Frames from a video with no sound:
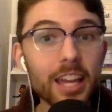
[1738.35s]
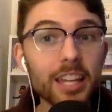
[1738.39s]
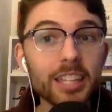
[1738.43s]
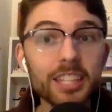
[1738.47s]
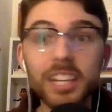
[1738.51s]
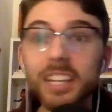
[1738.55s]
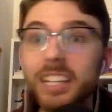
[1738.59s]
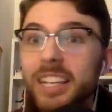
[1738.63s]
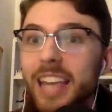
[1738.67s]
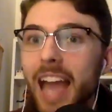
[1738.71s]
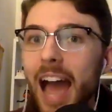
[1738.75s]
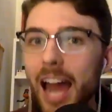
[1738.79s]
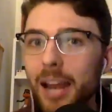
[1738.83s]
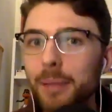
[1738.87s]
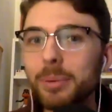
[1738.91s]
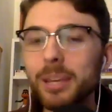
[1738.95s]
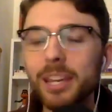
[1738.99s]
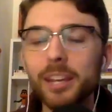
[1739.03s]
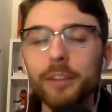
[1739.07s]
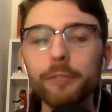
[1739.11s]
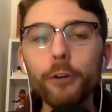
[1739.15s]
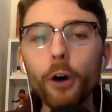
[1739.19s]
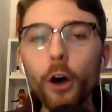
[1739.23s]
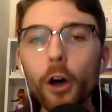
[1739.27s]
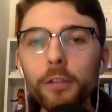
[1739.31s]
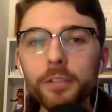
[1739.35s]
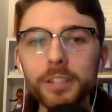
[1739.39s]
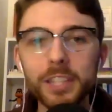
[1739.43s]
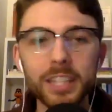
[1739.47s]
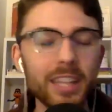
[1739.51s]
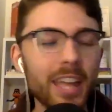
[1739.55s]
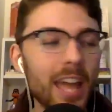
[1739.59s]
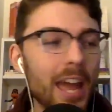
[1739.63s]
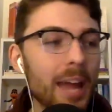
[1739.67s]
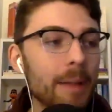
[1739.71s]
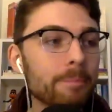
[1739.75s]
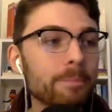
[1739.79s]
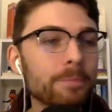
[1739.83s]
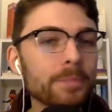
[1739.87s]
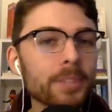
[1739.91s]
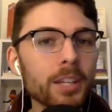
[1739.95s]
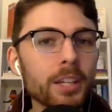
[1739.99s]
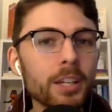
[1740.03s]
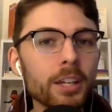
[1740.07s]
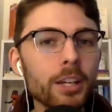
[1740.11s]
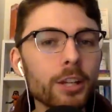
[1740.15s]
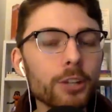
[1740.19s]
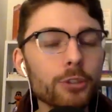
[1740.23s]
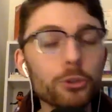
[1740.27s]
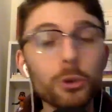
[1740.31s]
You got to be involved in that.
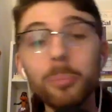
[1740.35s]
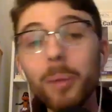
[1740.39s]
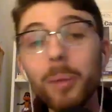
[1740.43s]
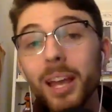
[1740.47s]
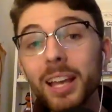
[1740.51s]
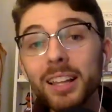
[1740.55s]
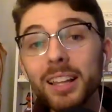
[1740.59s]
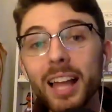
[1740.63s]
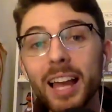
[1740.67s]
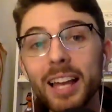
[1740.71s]
So when Mike